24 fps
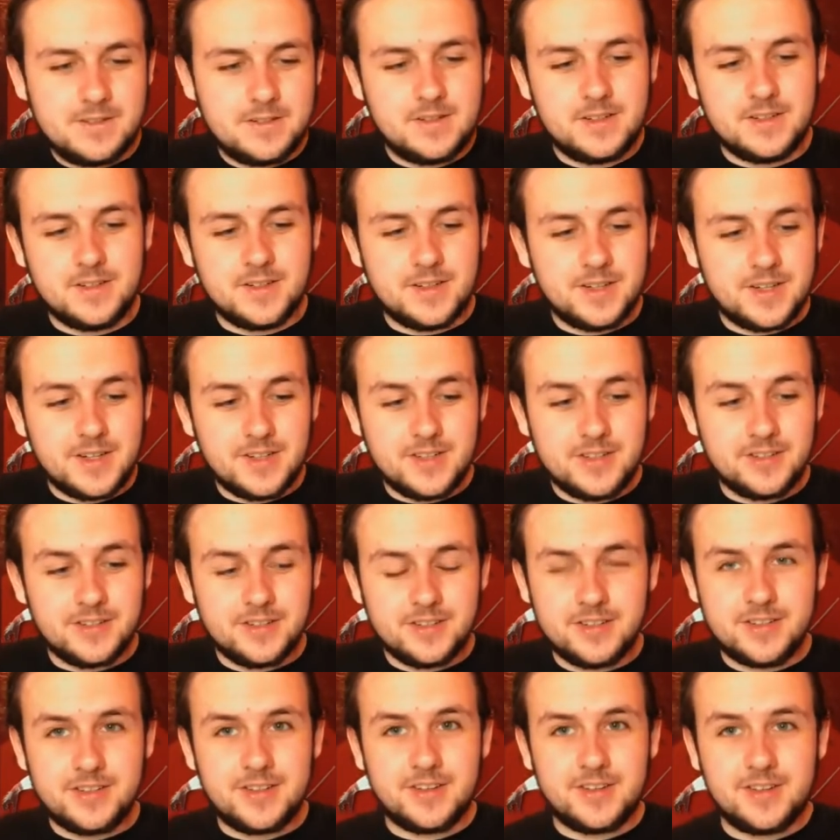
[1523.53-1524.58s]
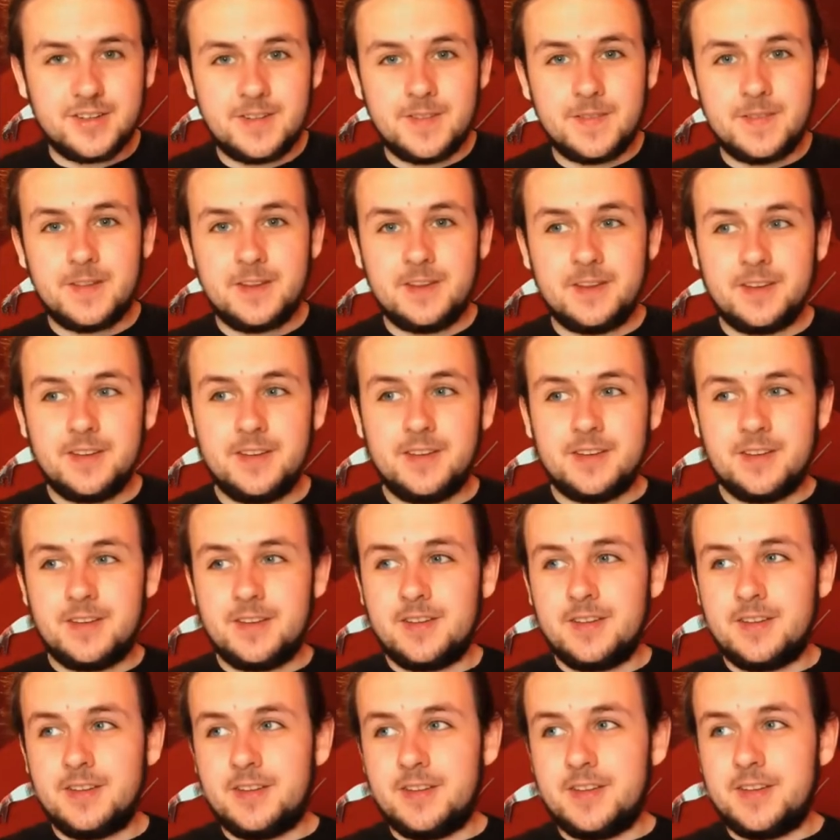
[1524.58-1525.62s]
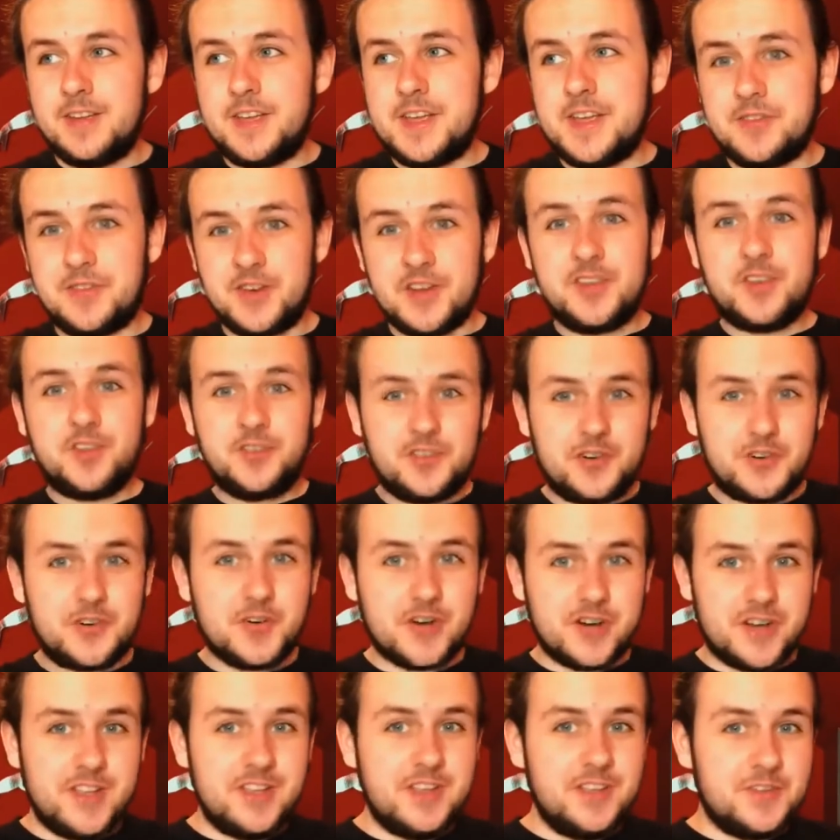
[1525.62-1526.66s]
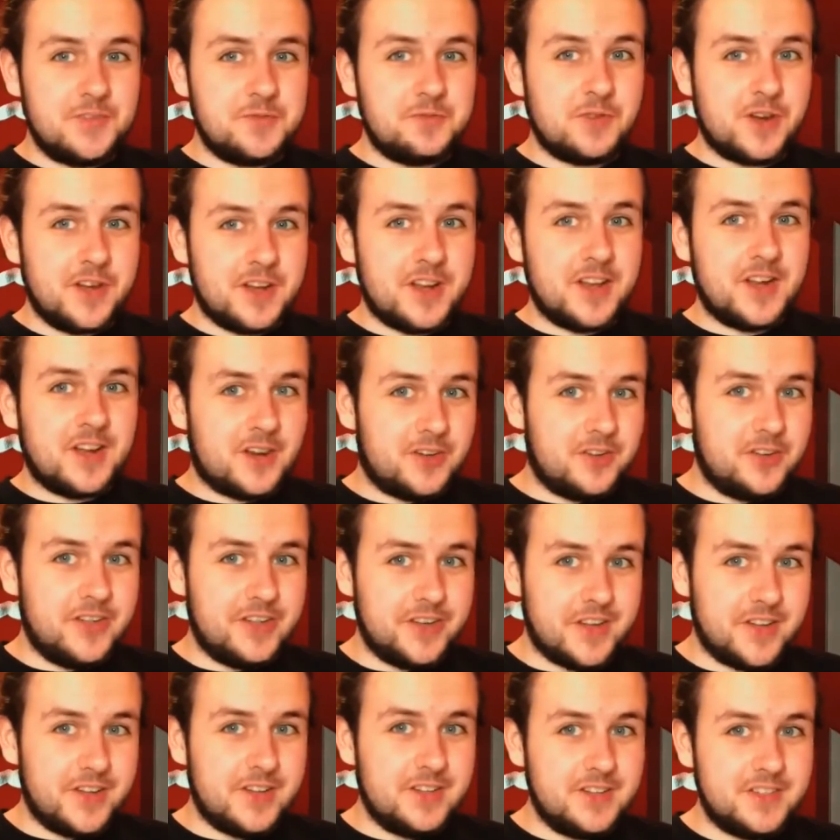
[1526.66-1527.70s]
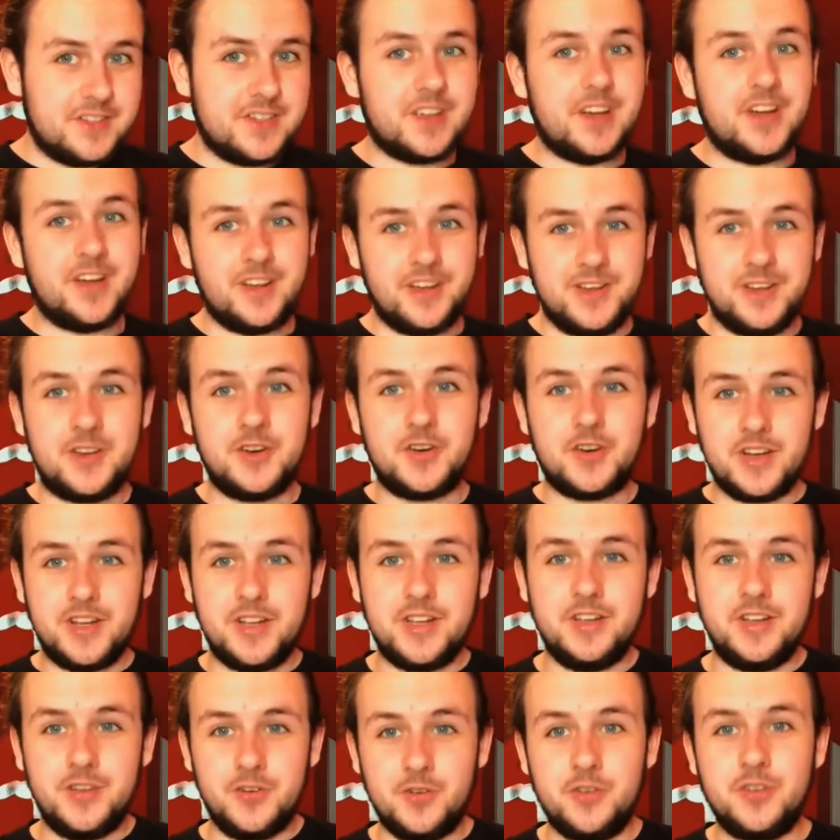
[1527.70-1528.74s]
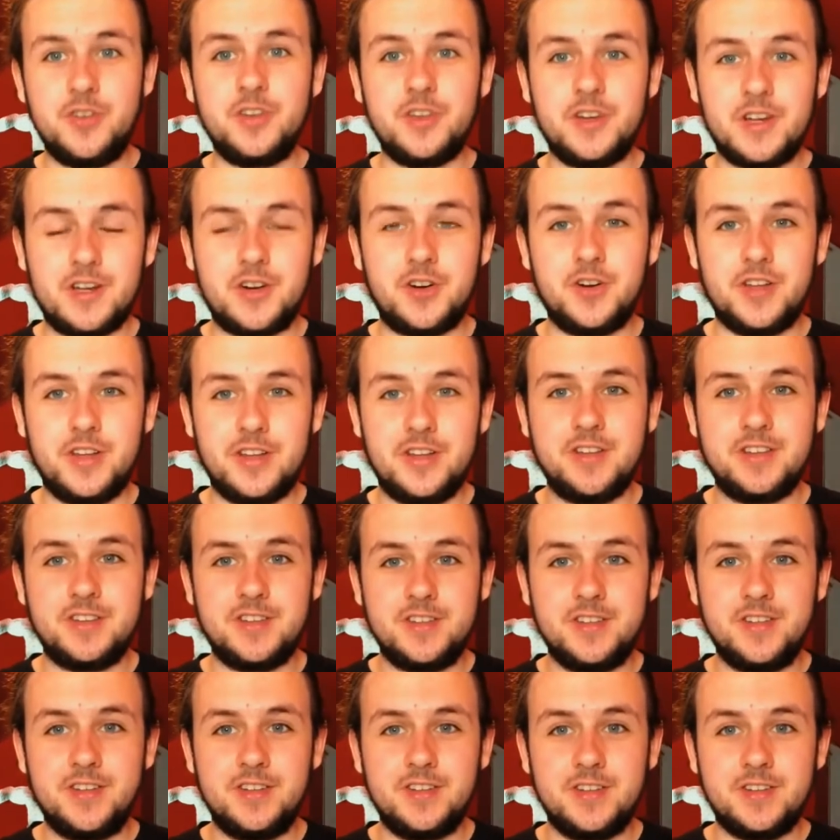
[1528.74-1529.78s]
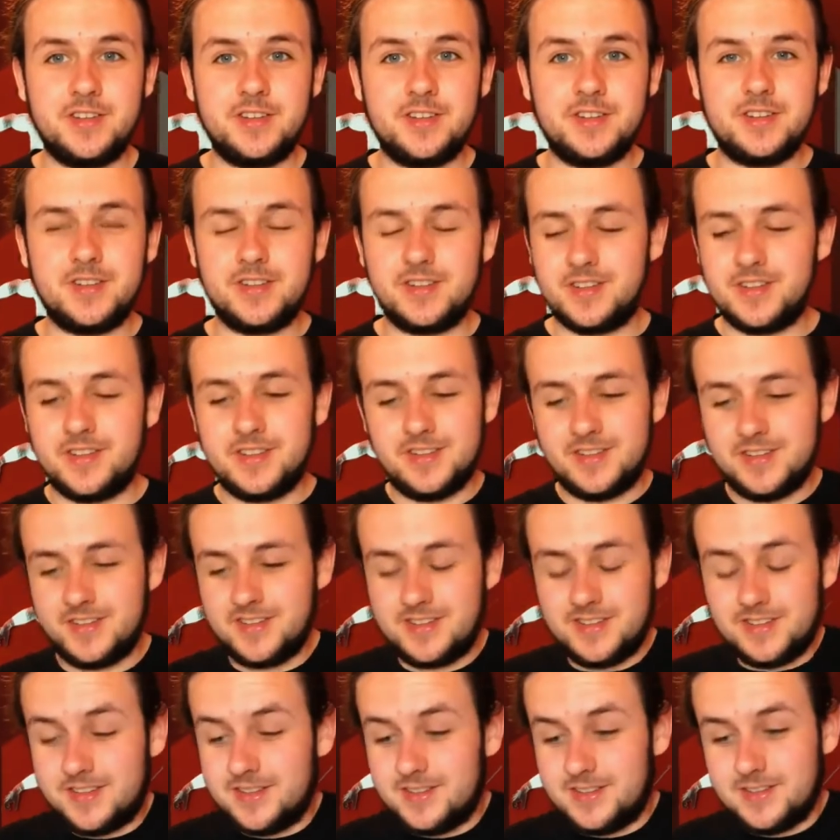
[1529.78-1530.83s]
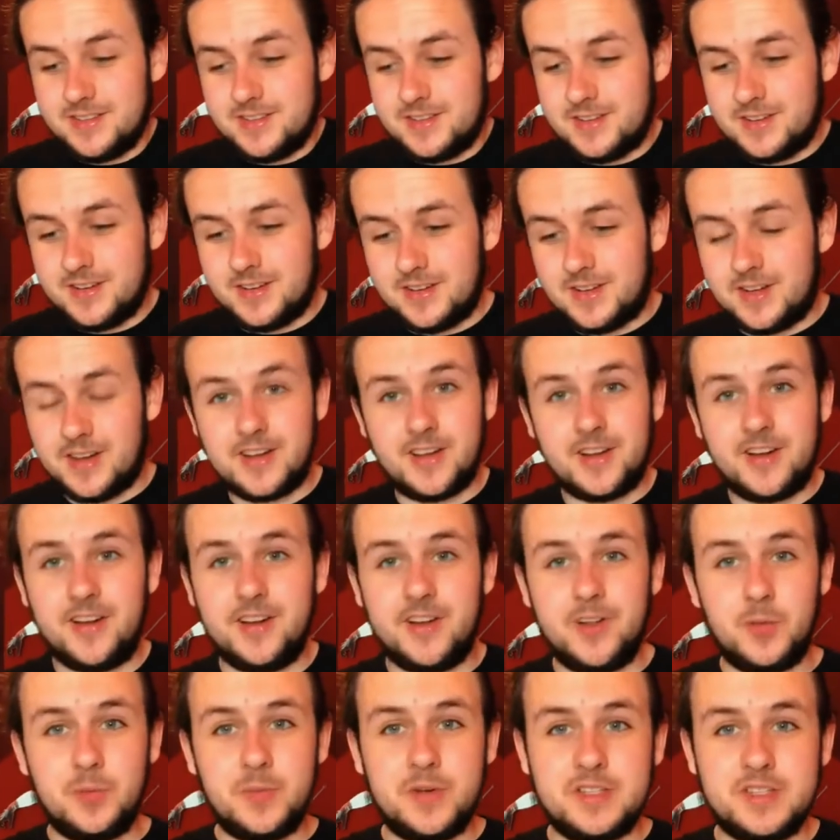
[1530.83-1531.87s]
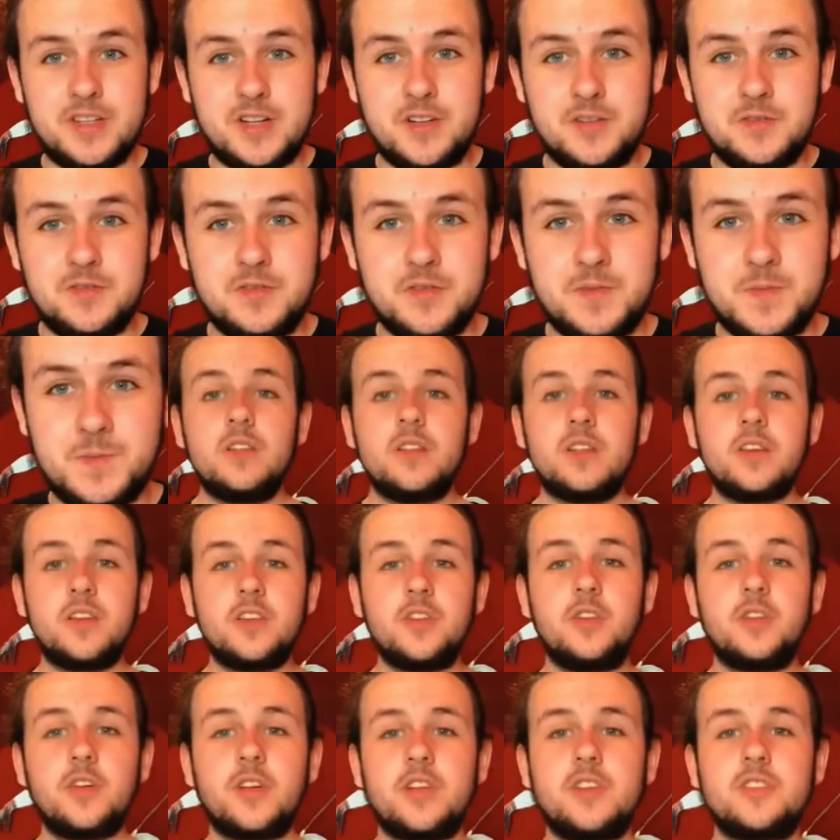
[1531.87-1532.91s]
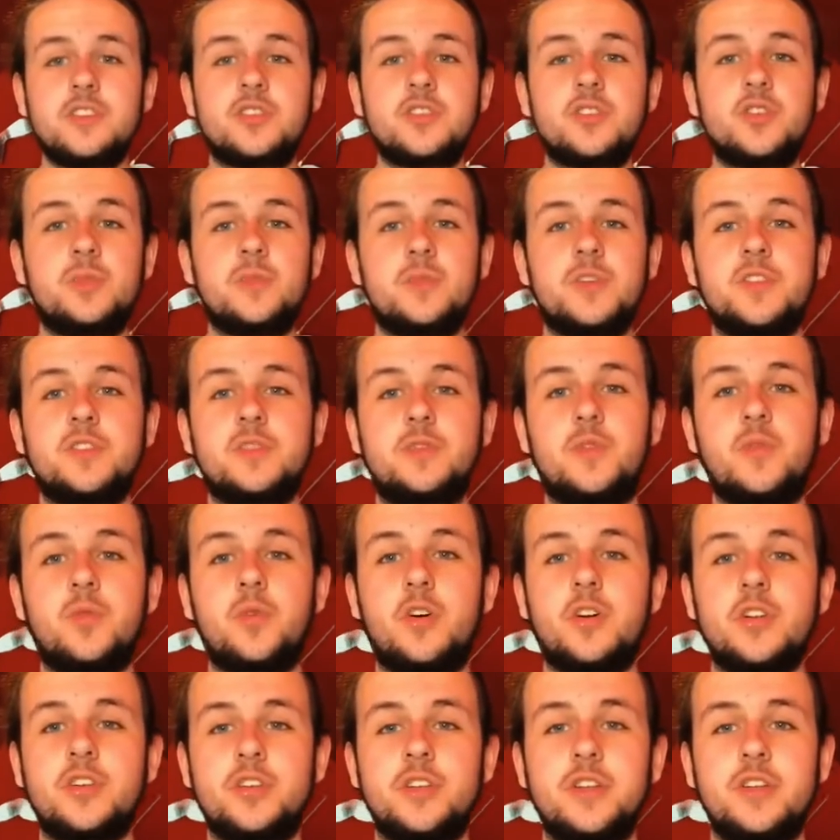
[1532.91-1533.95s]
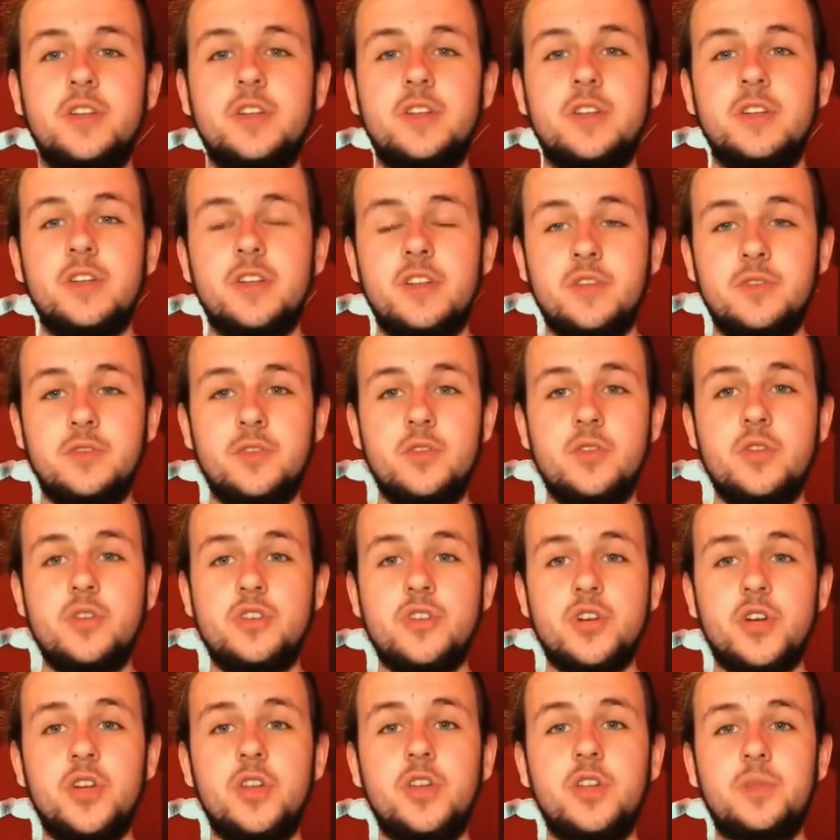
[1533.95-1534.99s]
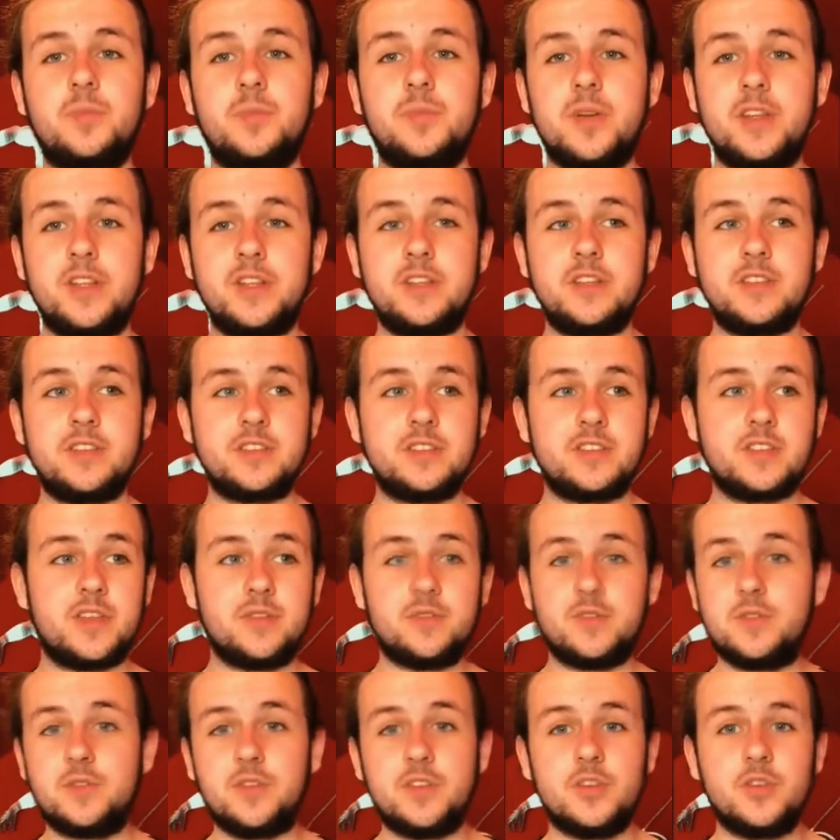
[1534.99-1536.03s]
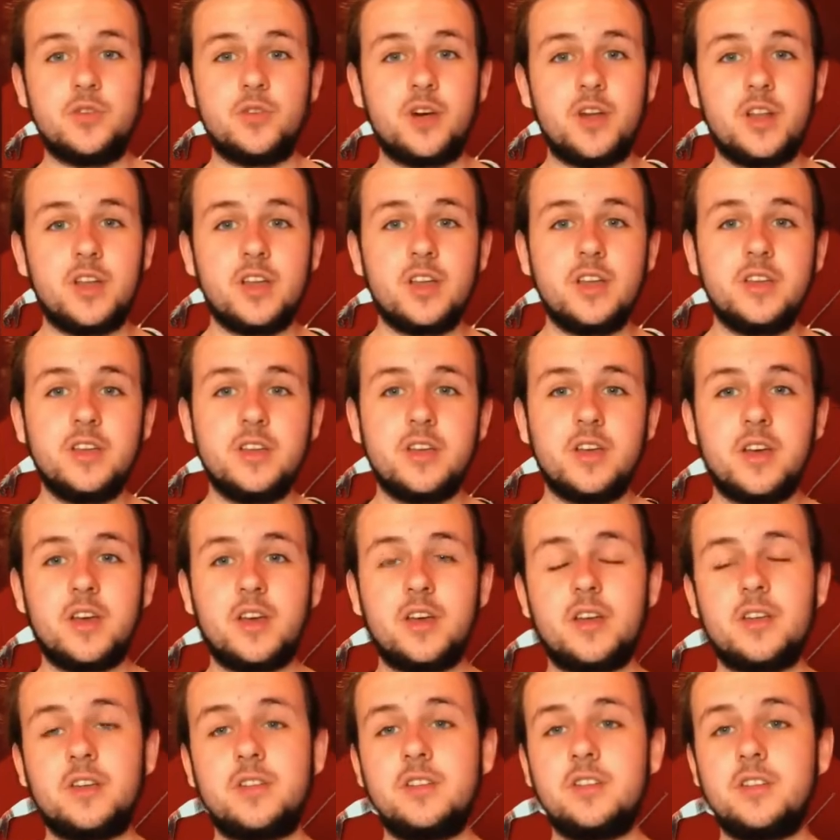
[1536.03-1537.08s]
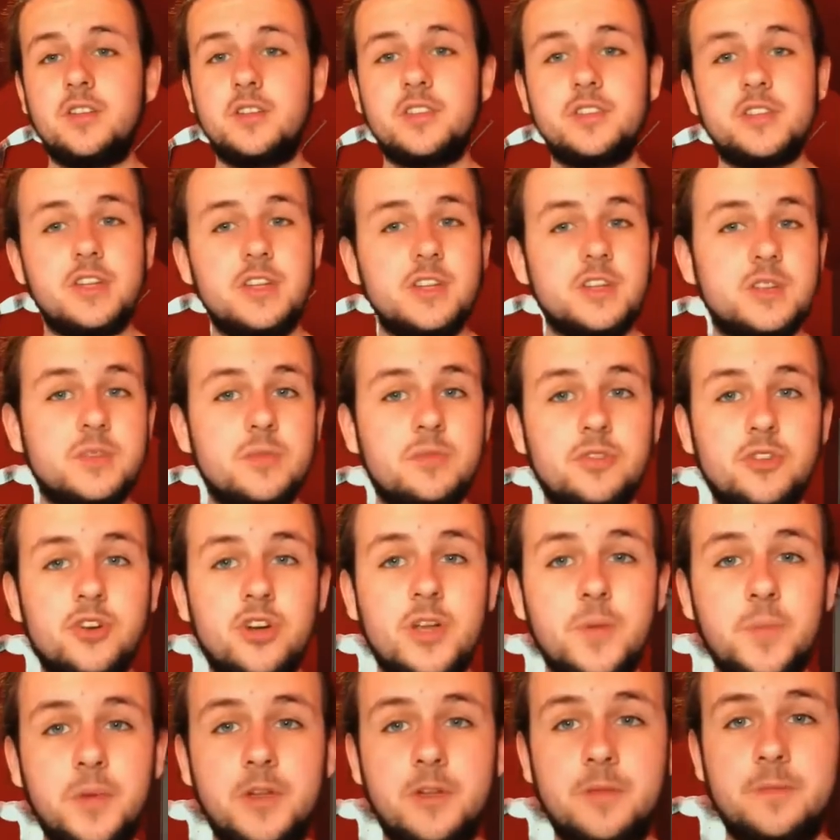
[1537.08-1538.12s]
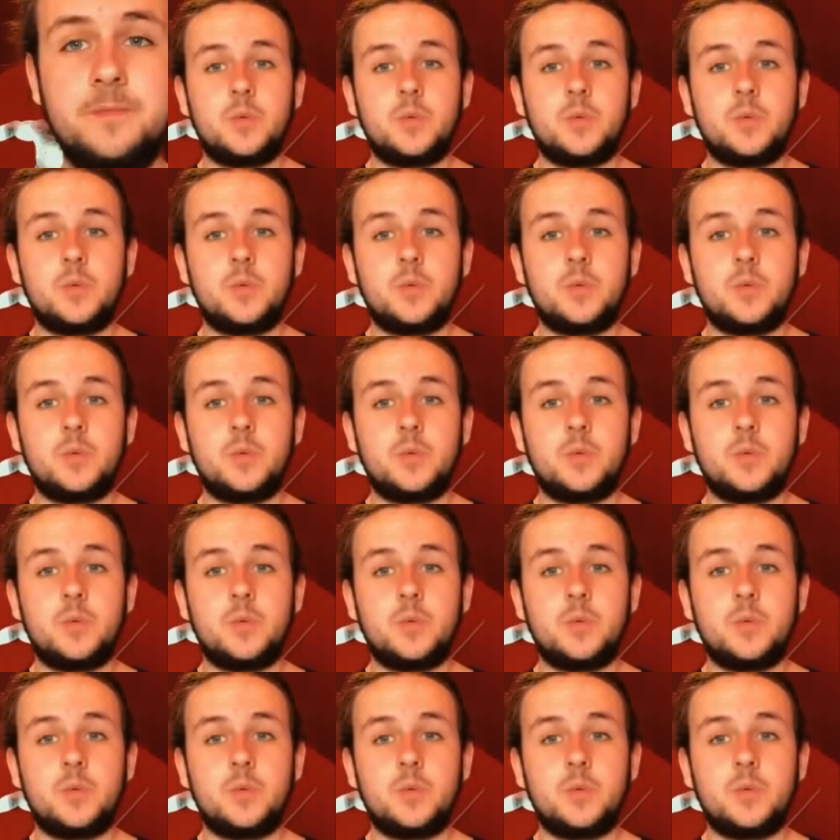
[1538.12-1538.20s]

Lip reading: And I just, if I don't cry when Harry dies, I cry during that credit scene. I can't help myself. Thank you guys so much for watching. If you enjoyed, please give the video a like and consider subscribing.